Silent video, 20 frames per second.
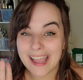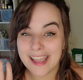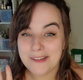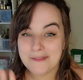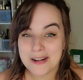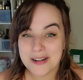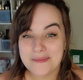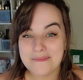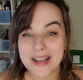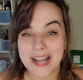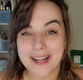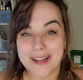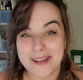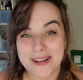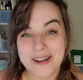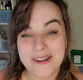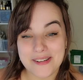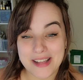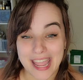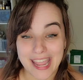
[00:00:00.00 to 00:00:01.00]
welcome back.
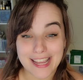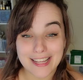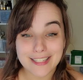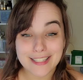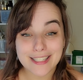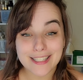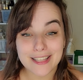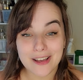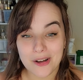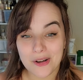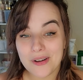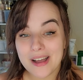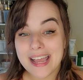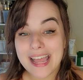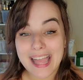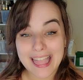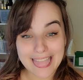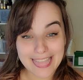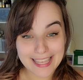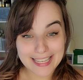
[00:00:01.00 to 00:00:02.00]
Okay, so
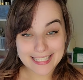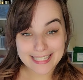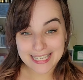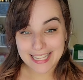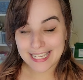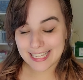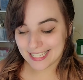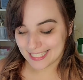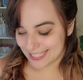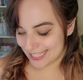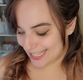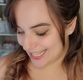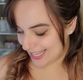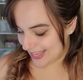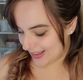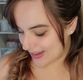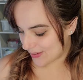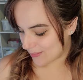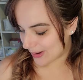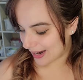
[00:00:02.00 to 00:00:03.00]
this is
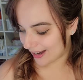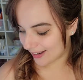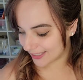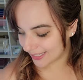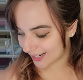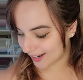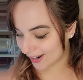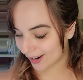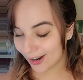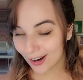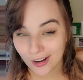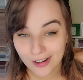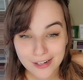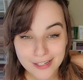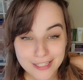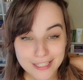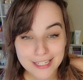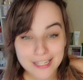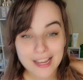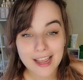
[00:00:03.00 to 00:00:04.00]
the Wild at
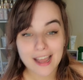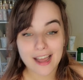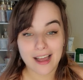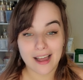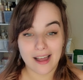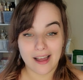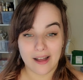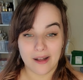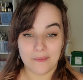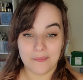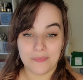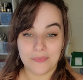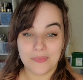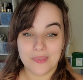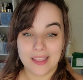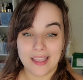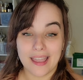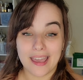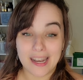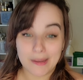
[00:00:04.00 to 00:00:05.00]
Heart, and
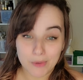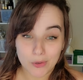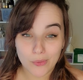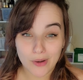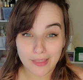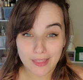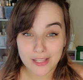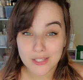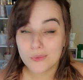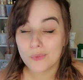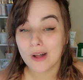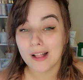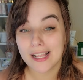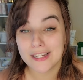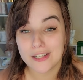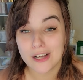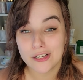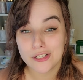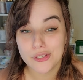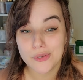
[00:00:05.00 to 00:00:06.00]
I'm gonna wear this while I
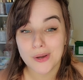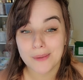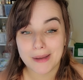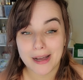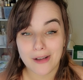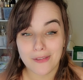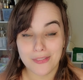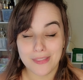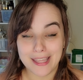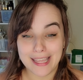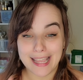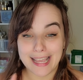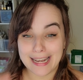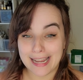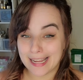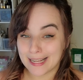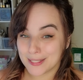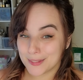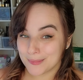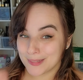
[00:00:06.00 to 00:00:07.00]
talk to you about the
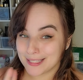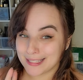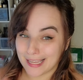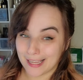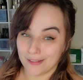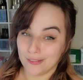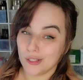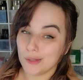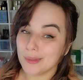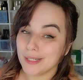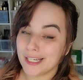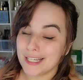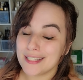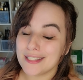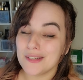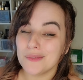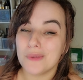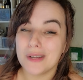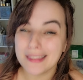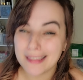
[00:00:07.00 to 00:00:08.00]
enhancements and lubricants
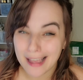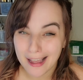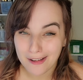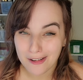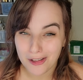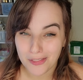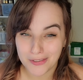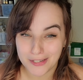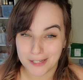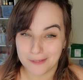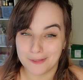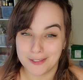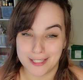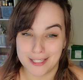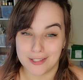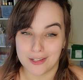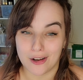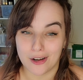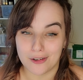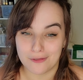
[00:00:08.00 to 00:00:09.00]
and what the heck all the differences
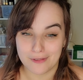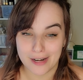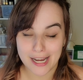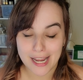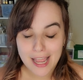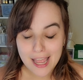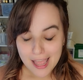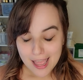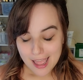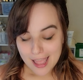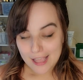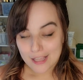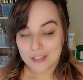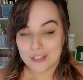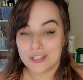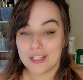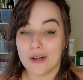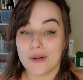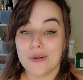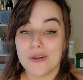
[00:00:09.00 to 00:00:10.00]
are, right?
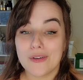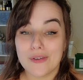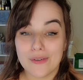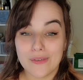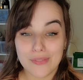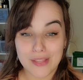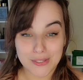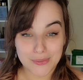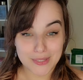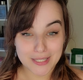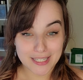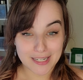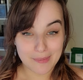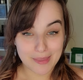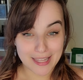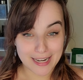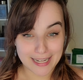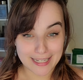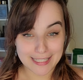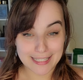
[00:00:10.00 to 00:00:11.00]
So this one's gonna be
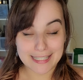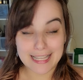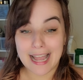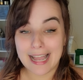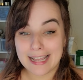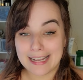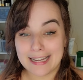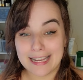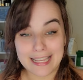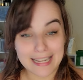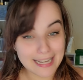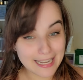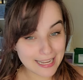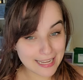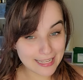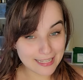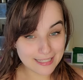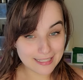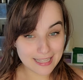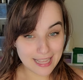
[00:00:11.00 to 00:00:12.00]
the nice satin. It
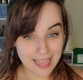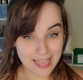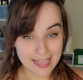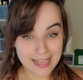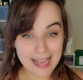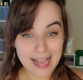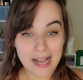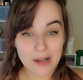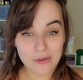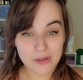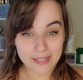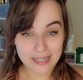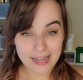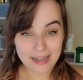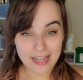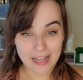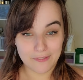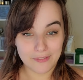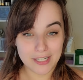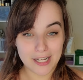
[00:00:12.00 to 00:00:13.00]
is a cowl neck.
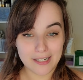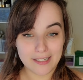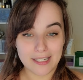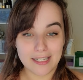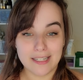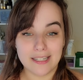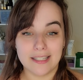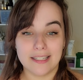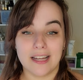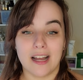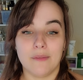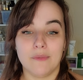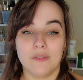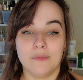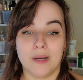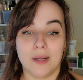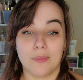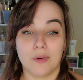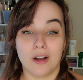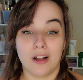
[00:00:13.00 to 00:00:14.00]
I've tucked it into the top of
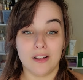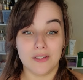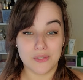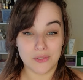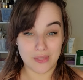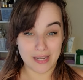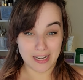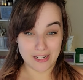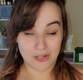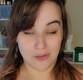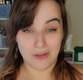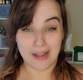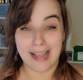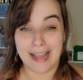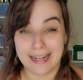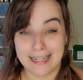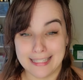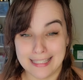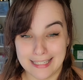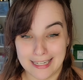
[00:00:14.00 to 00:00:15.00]
my bra so that I don't
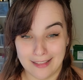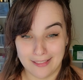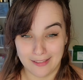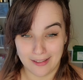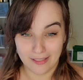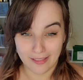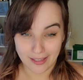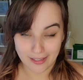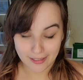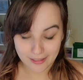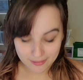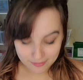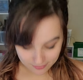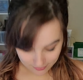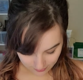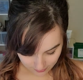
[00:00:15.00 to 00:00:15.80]
accidentally like